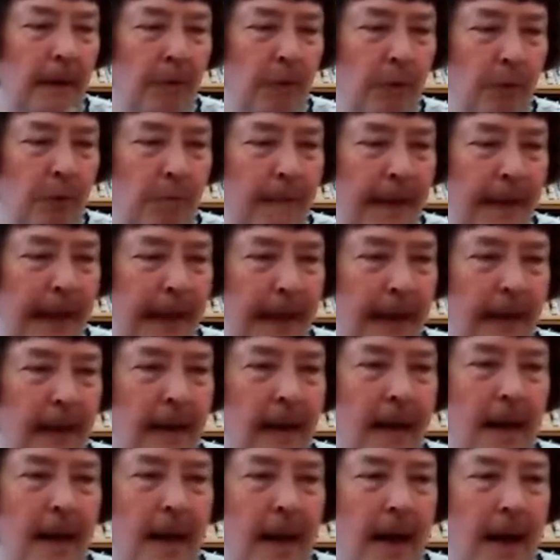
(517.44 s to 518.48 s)
through
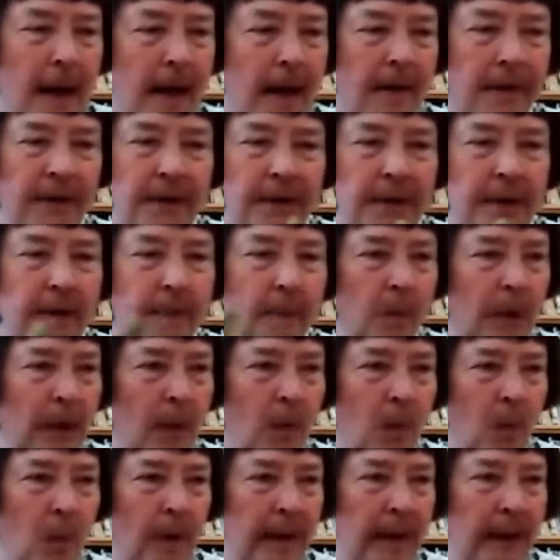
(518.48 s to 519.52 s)
May, I thin them right
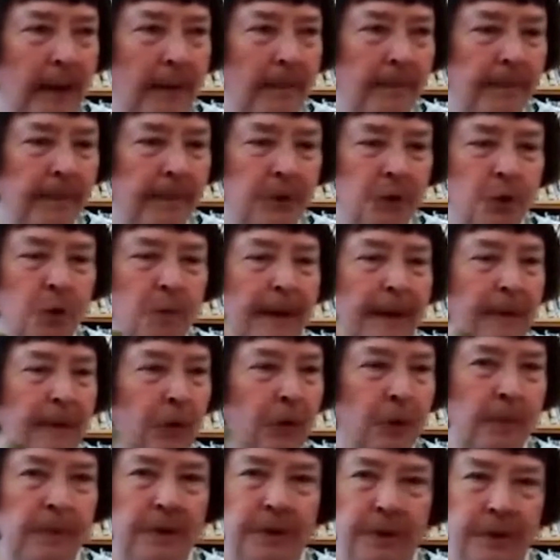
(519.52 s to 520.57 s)
away to about
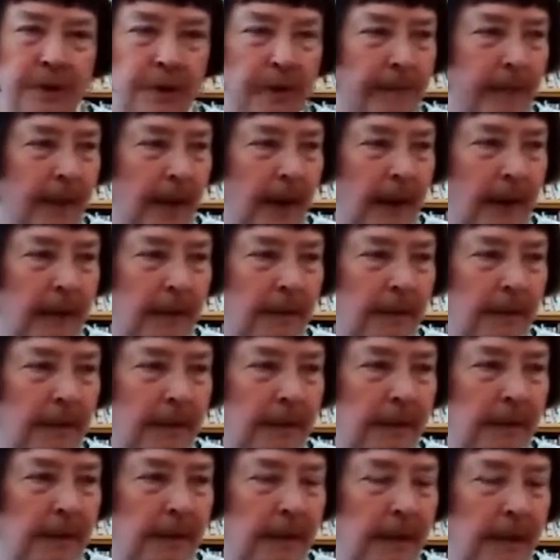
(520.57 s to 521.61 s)
2 inches apart.
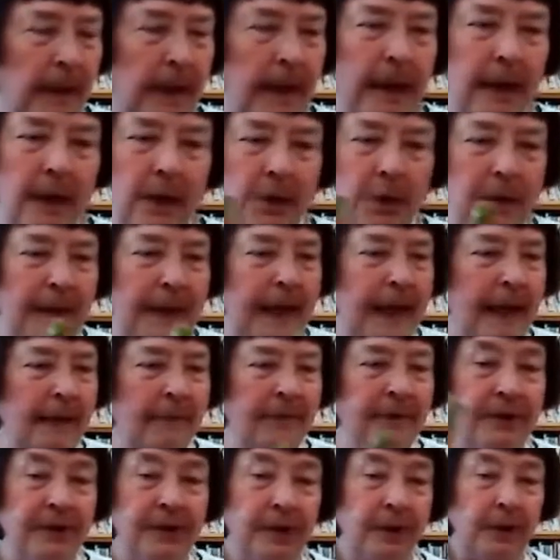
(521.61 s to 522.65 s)
And you can have
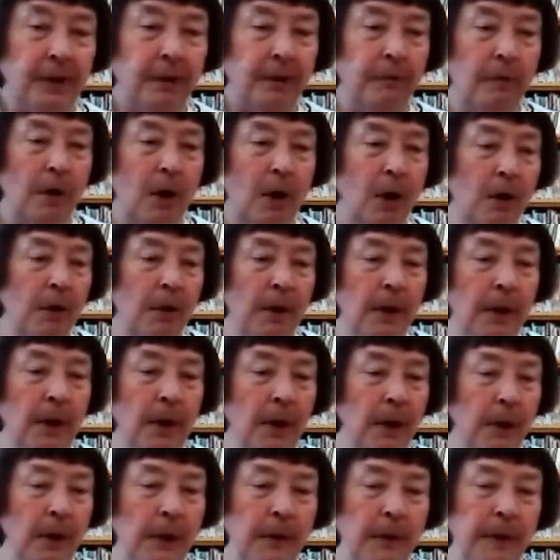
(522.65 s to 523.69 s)
a single row.
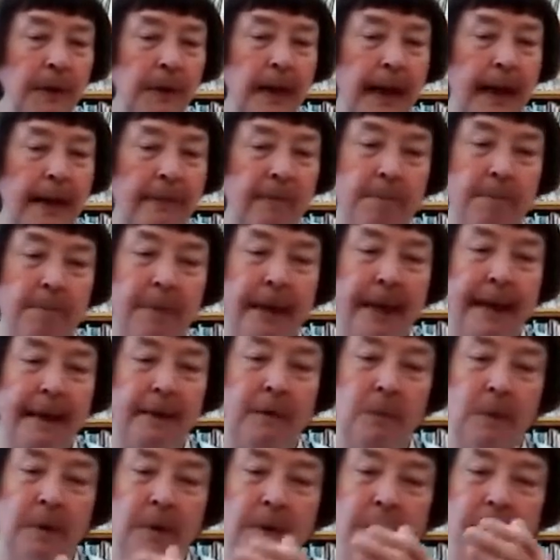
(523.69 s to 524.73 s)
You can have a
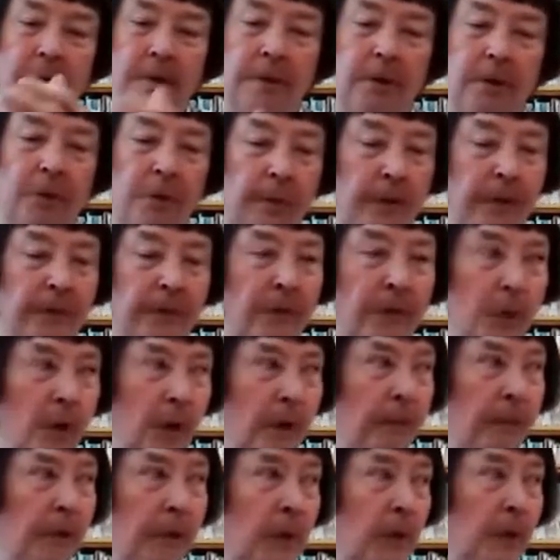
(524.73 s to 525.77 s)
bed with 3 or
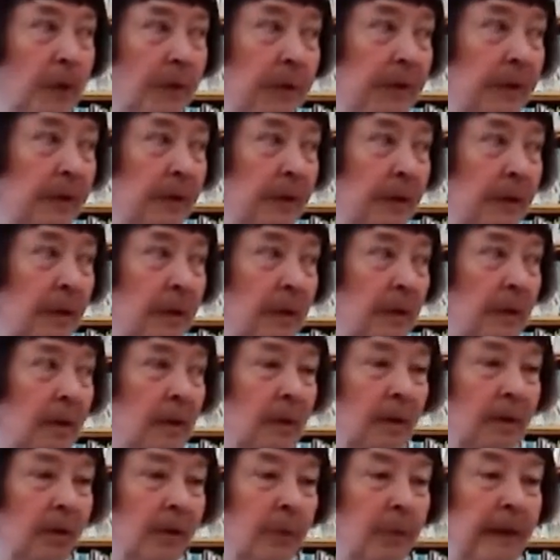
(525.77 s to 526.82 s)
4 rows,
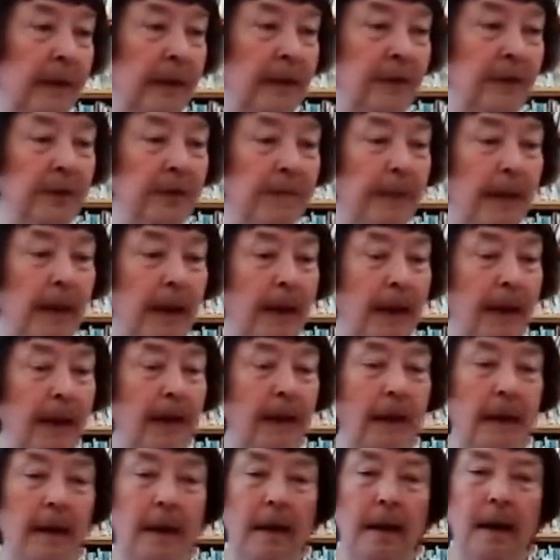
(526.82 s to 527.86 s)
3 inches
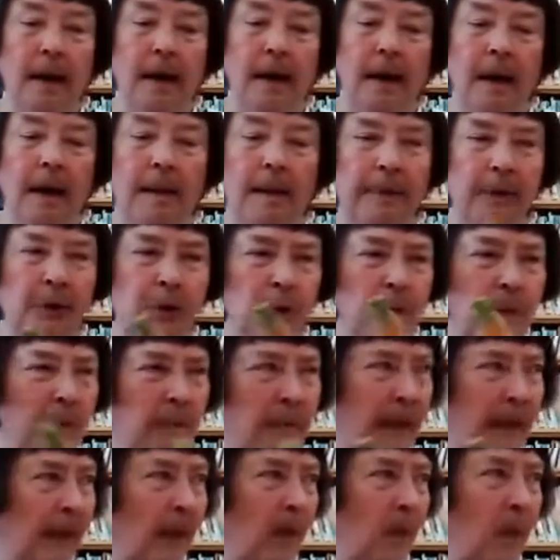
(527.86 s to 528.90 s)
apart. But do it
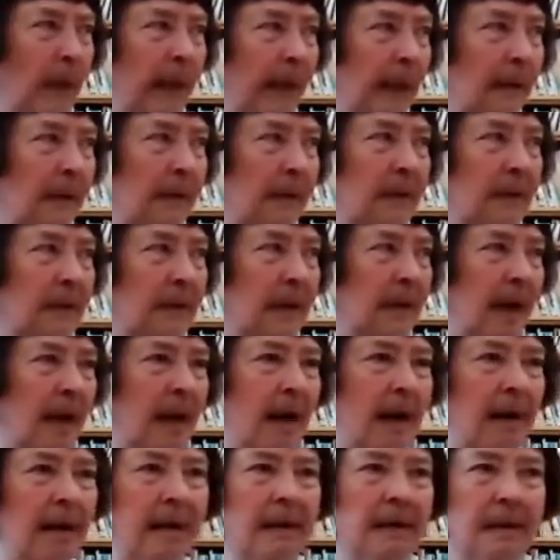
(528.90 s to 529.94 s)
right away because
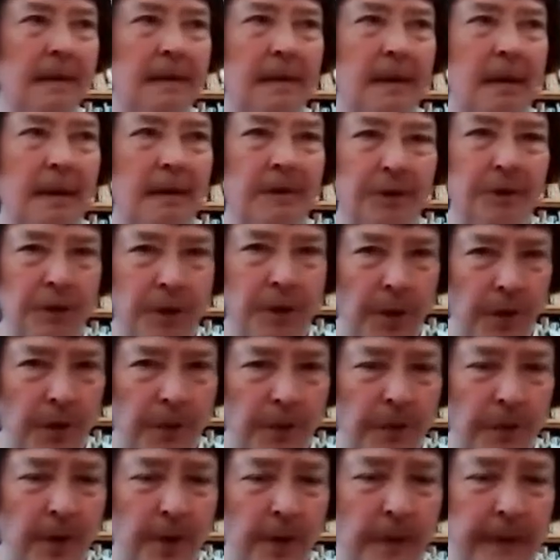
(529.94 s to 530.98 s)
carrots are slow
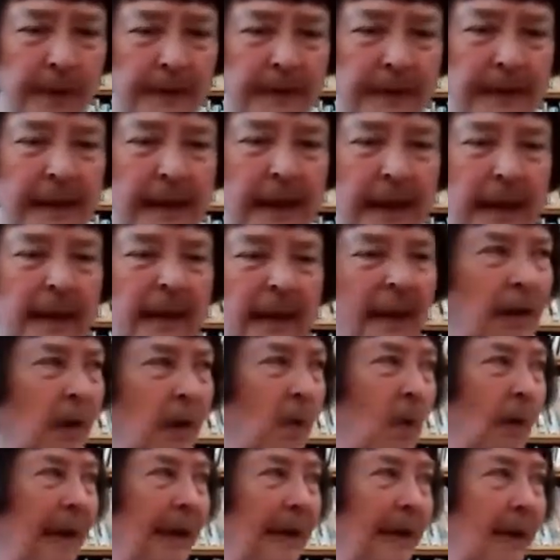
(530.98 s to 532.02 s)
growers. They
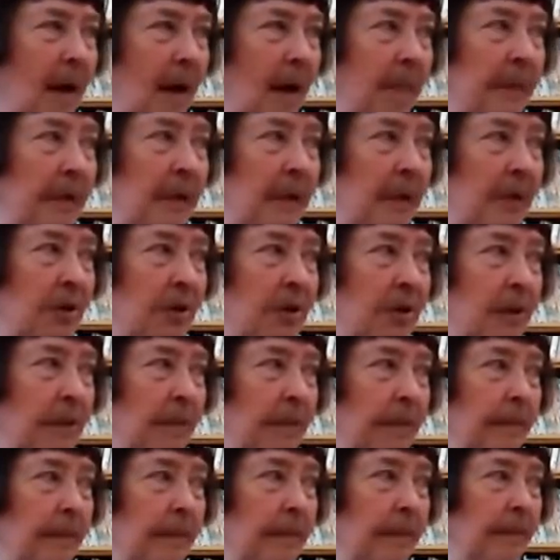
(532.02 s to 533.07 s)
don't like the
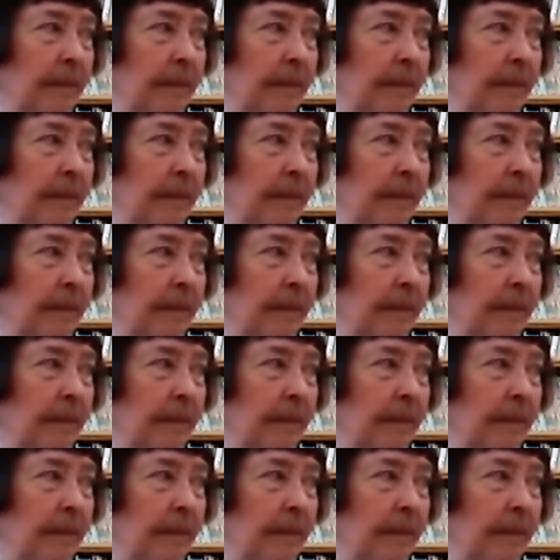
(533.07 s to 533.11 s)
competition.